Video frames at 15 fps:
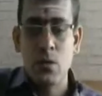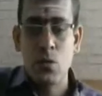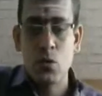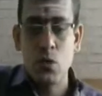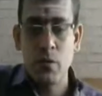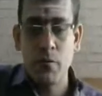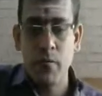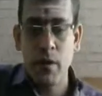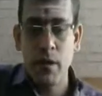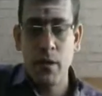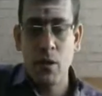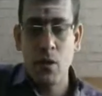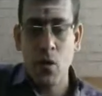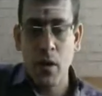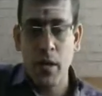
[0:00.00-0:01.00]
So if I
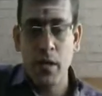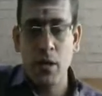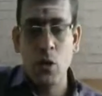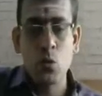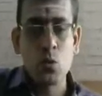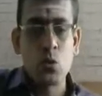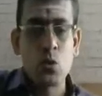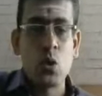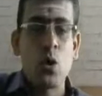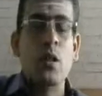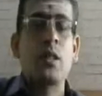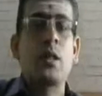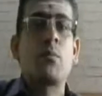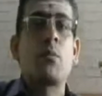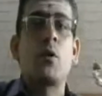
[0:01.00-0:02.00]
try to
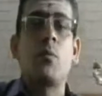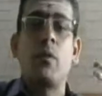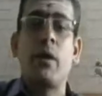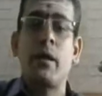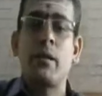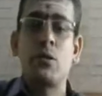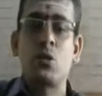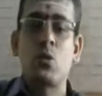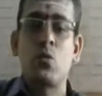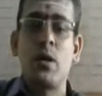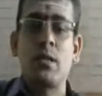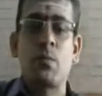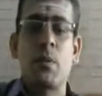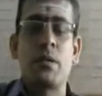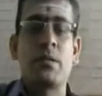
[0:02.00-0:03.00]
solve the problem like this,
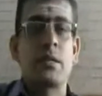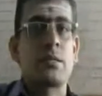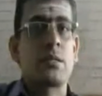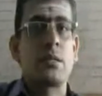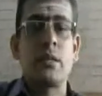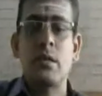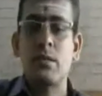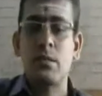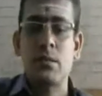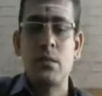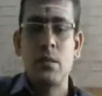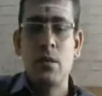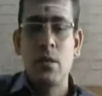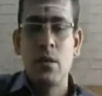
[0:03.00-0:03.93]
2x plus x, 3x